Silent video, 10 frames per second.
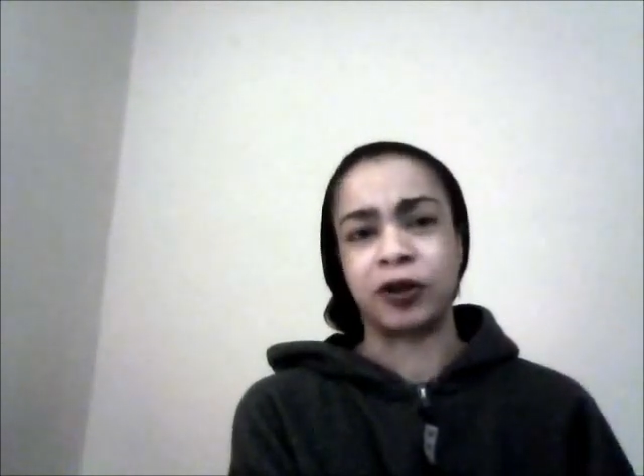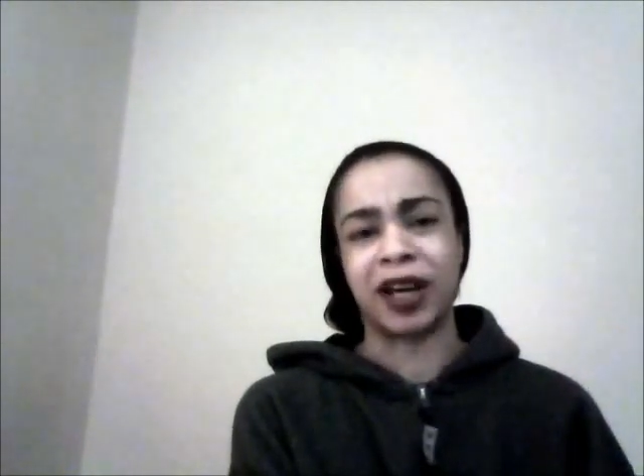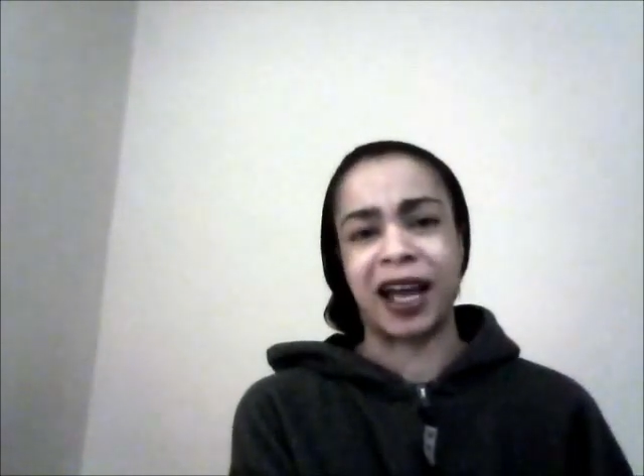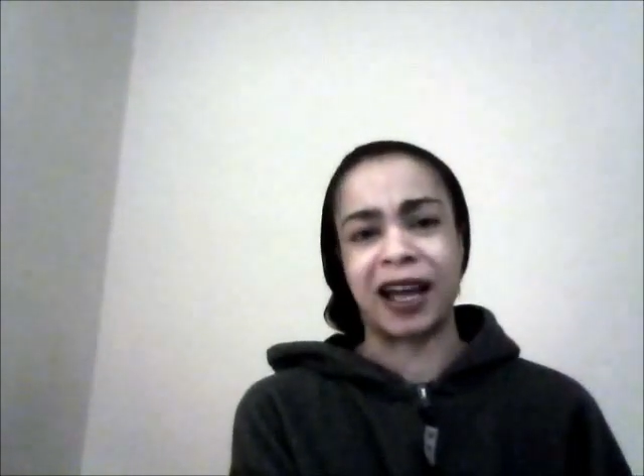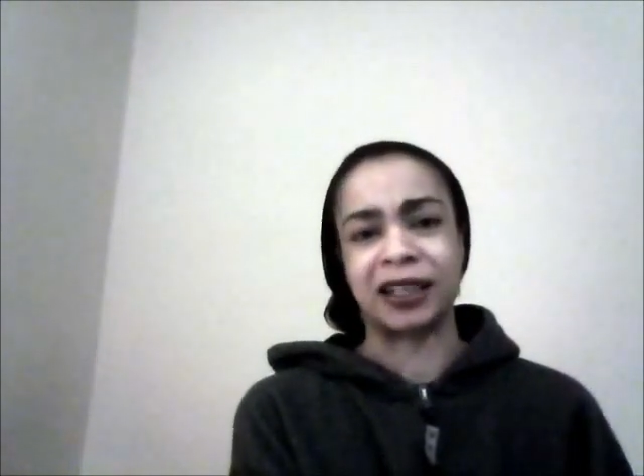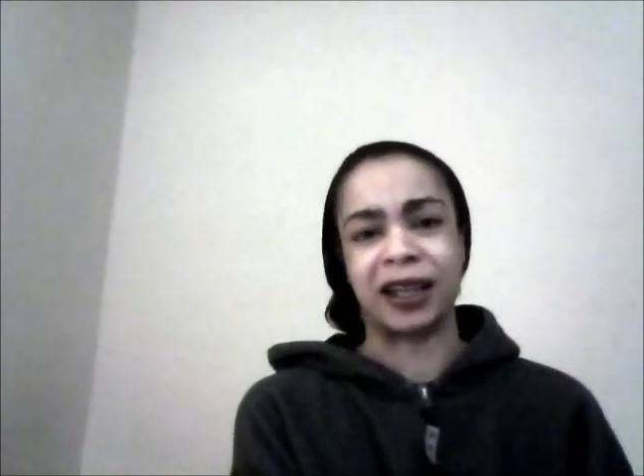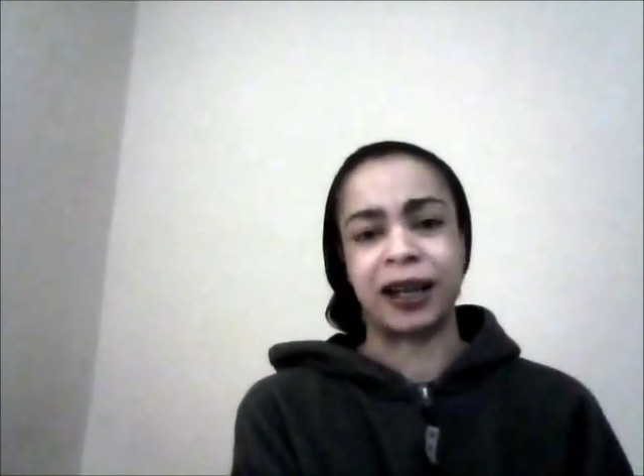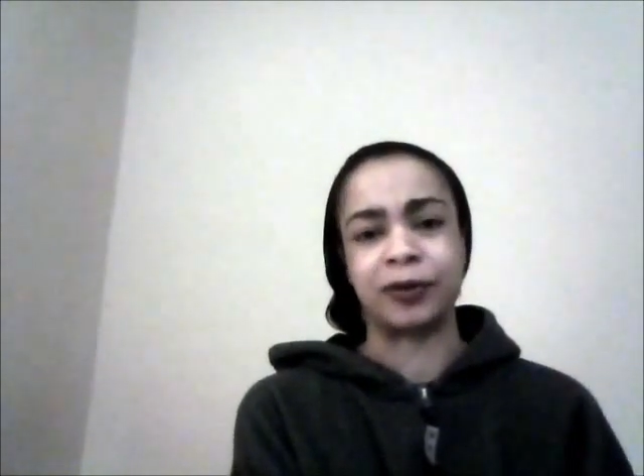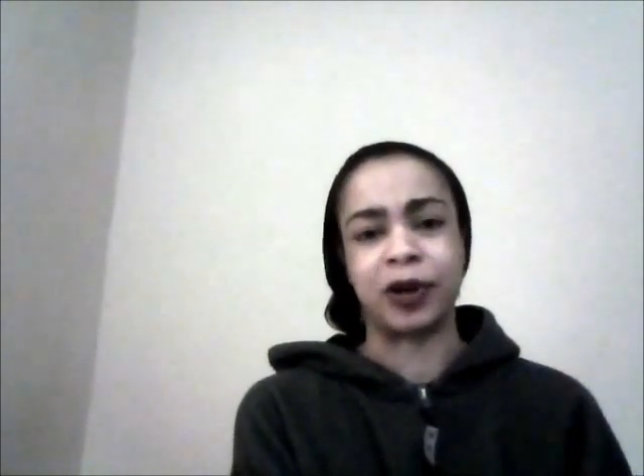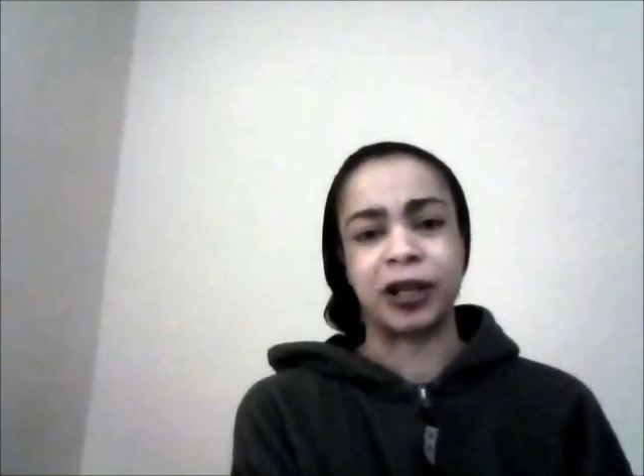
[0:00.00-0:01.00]
you kind of had to let
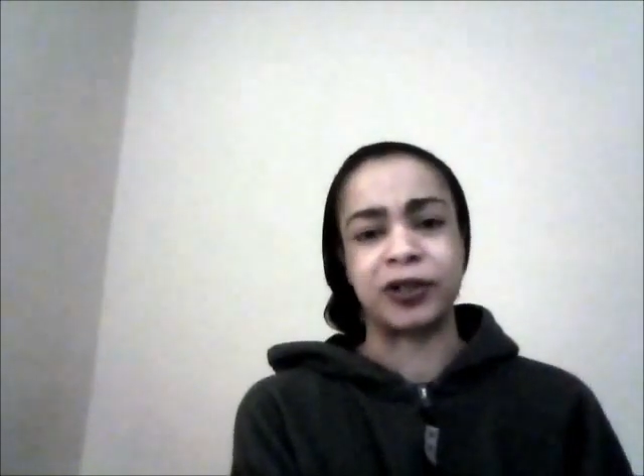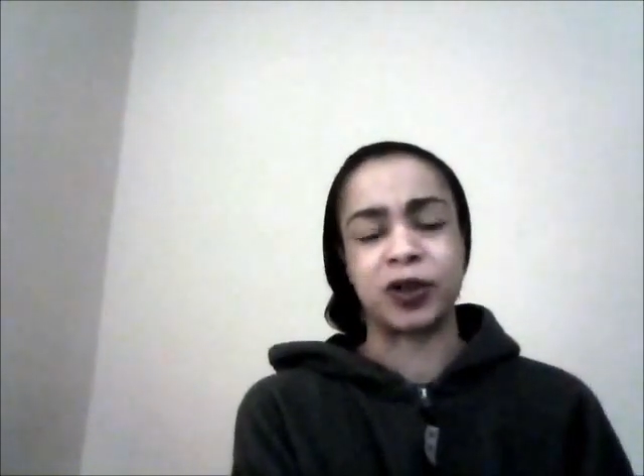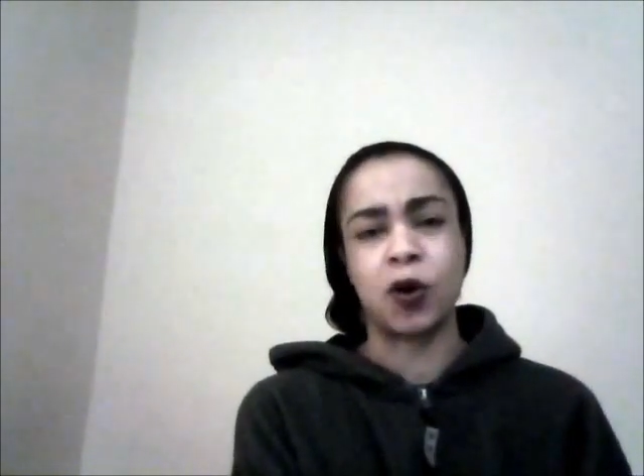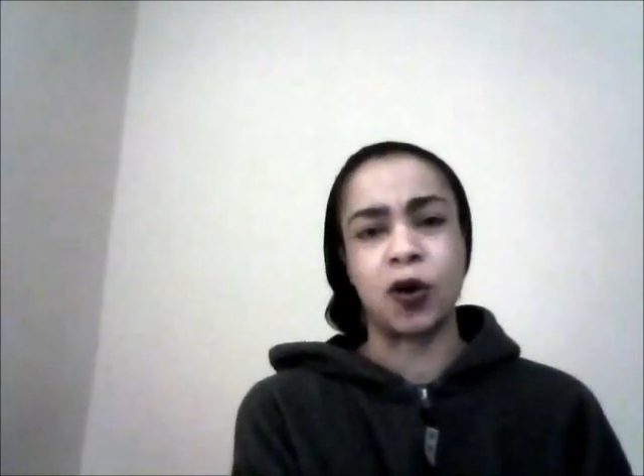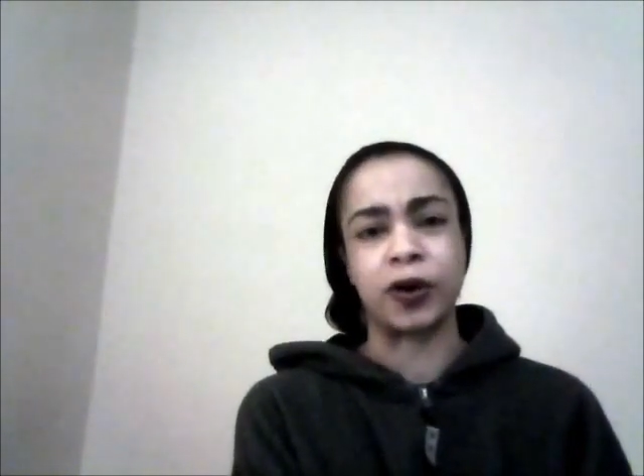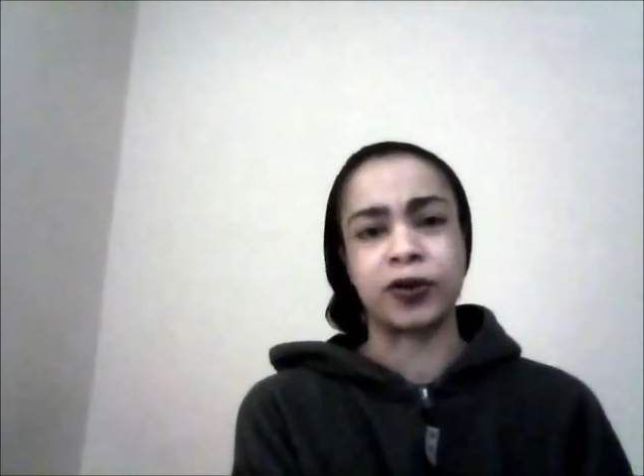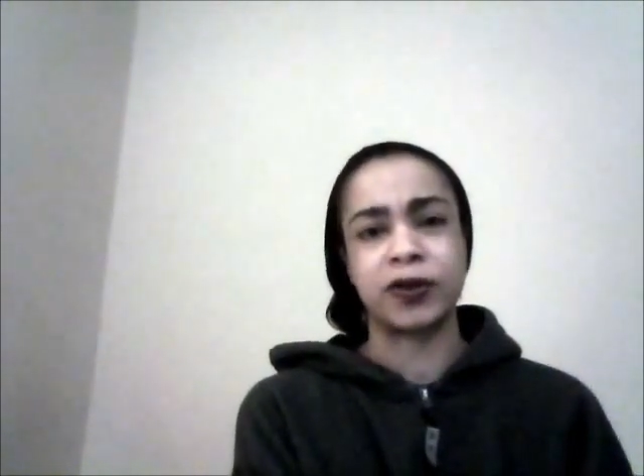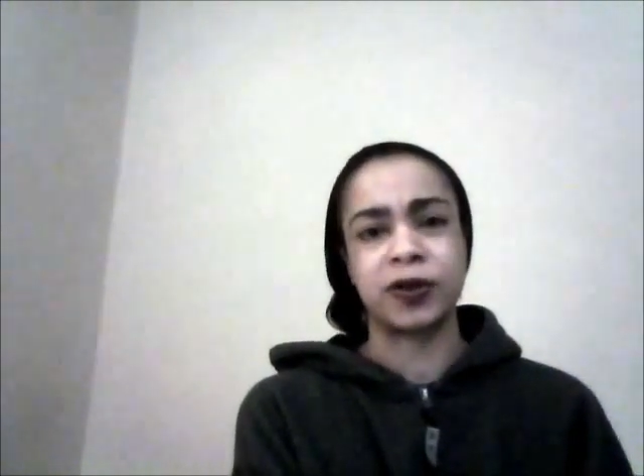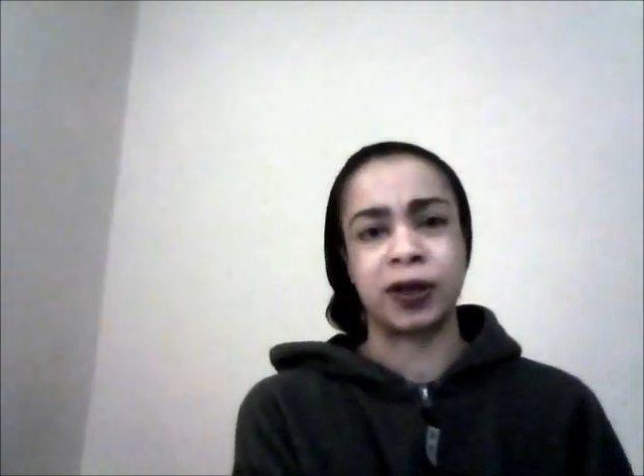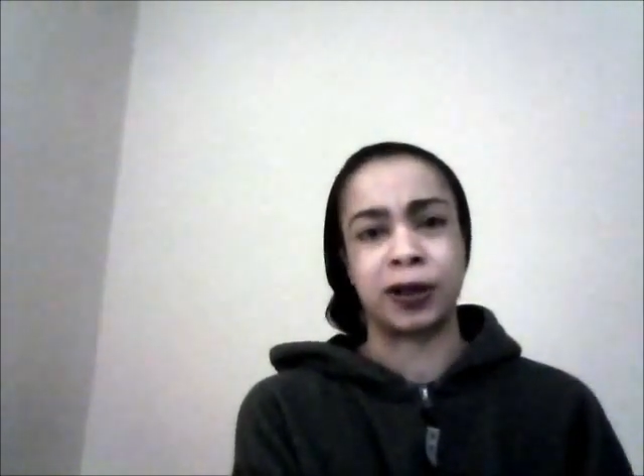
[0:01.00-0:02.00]
it run its
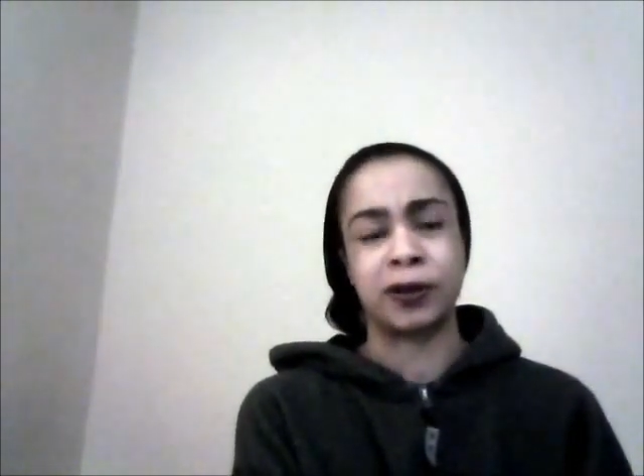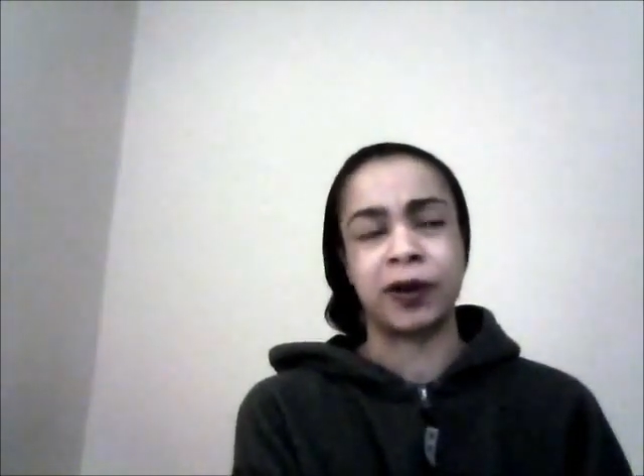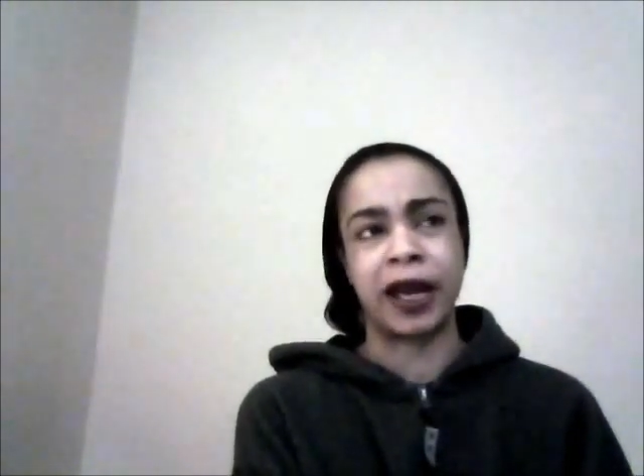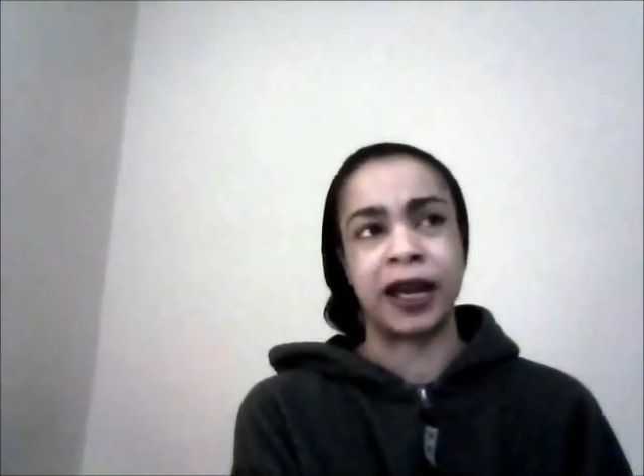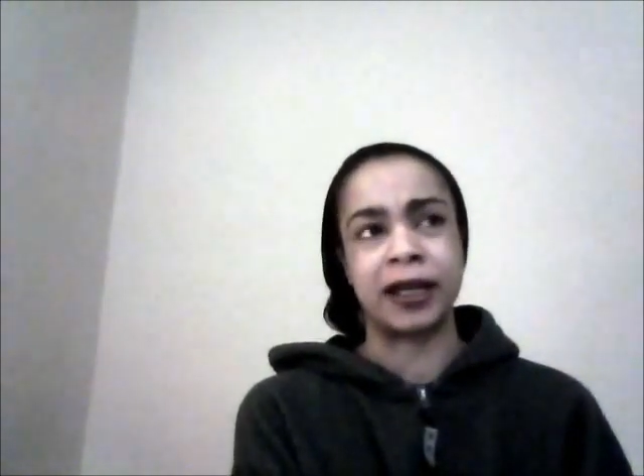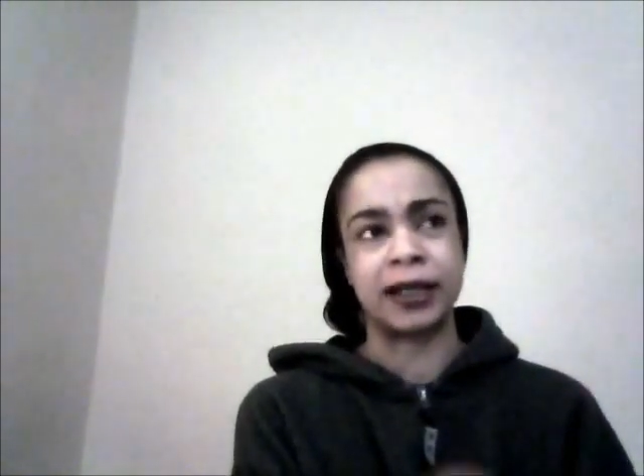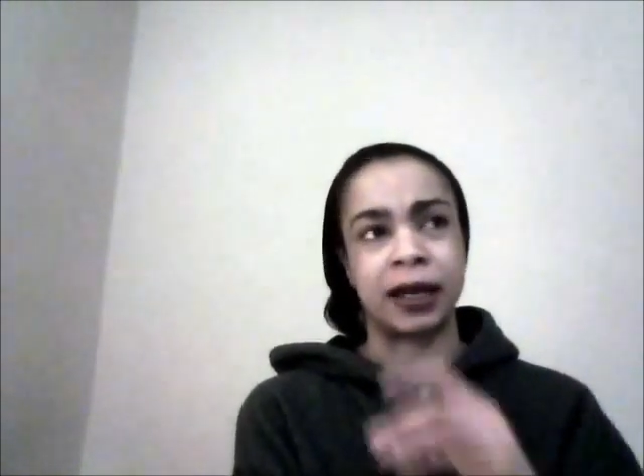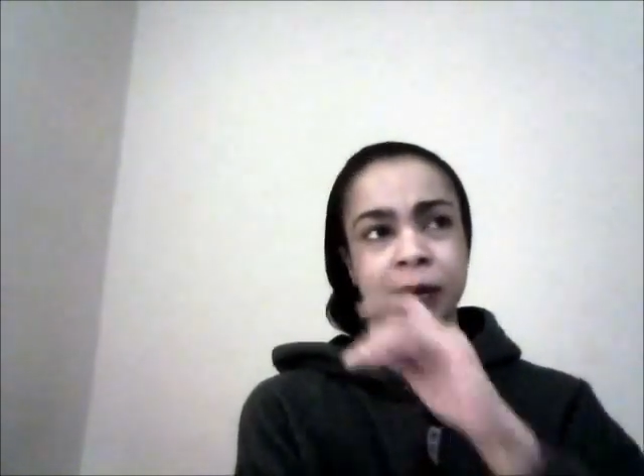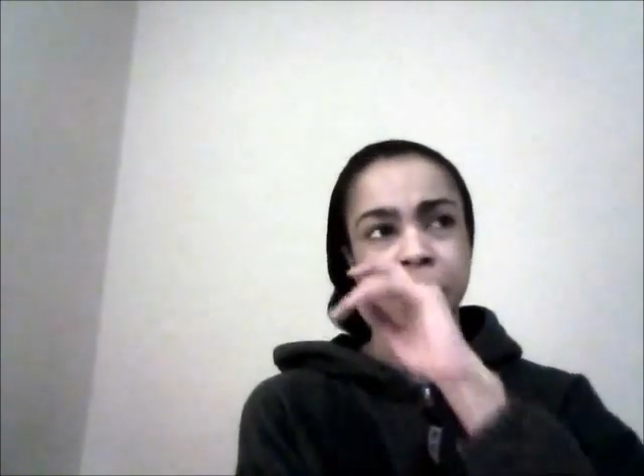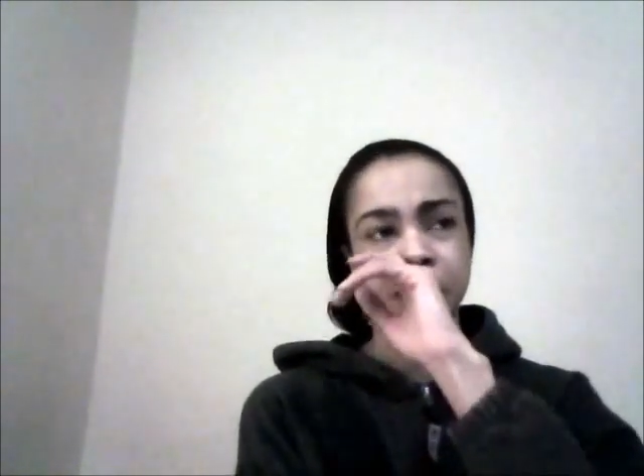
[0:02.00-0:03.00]
course you know and
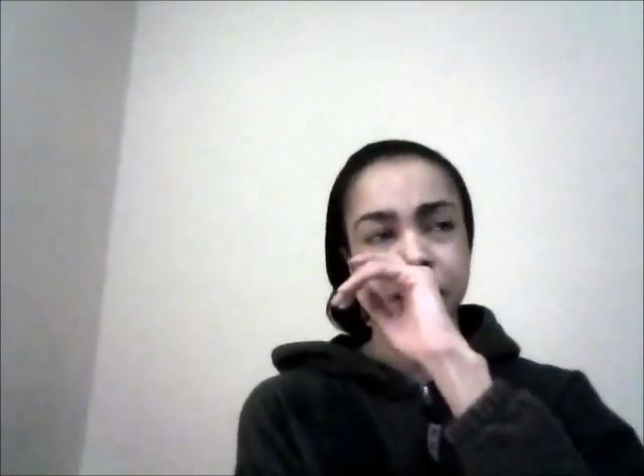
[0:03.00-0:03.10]
um,